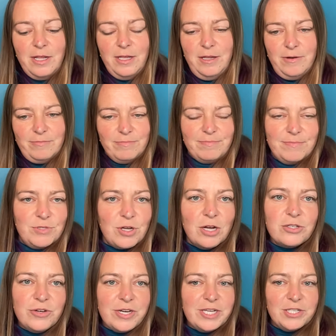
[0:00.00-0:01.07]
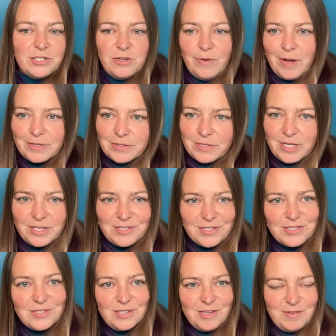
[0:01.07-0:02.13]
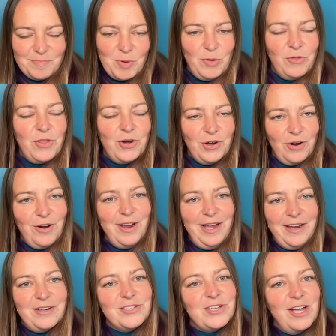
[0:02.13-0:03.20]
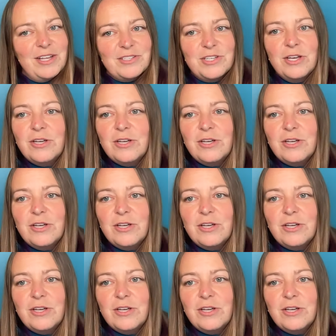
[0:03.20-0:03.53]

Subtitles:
you know, dog training is nuanced. It's both an art and a science.